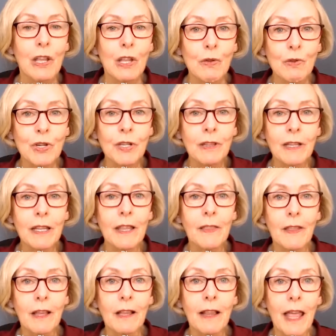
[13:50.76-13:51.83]
Usually
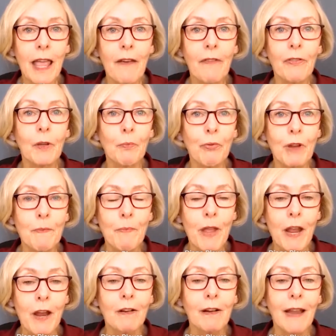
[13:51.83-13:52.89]
they'll have the
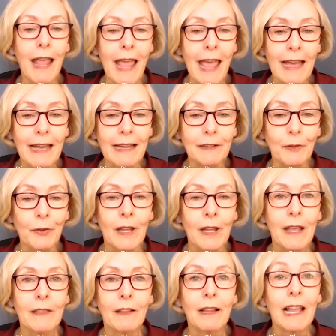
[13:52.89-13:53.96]
prepared ads,
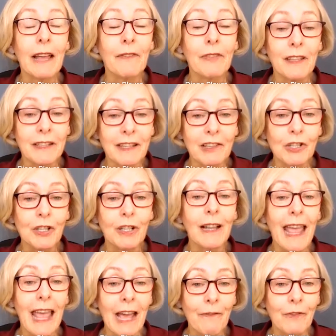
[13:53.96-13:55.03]
they'll have the
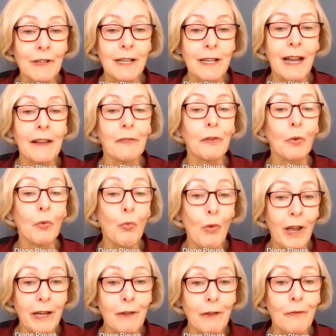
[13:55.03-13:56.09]
digital advertising
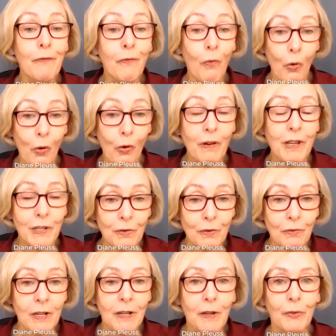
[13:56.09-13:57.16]
ready for
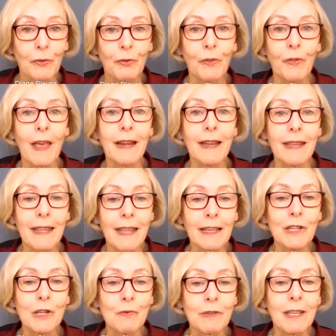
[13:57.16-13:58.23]
you so that
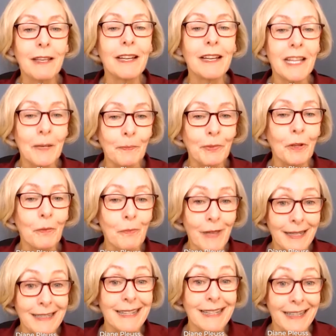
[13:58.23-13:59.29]
again you can
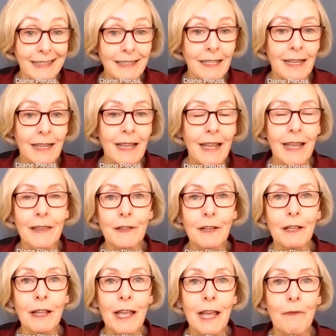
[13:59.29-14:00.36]
implement it. And
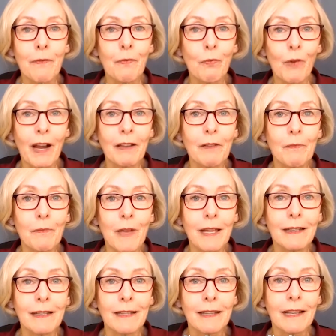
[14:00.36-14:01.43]
they'll have
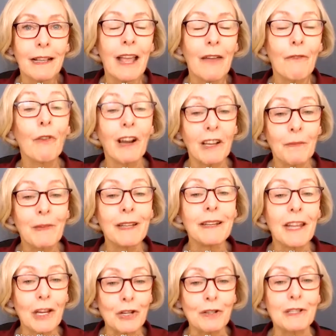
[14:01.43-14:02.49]
recommend they'll have
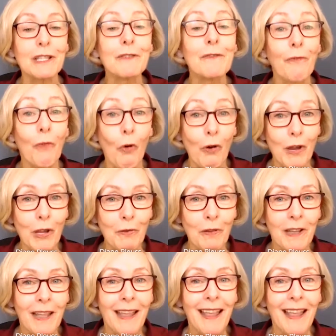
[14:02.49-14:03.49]
recommendations for you.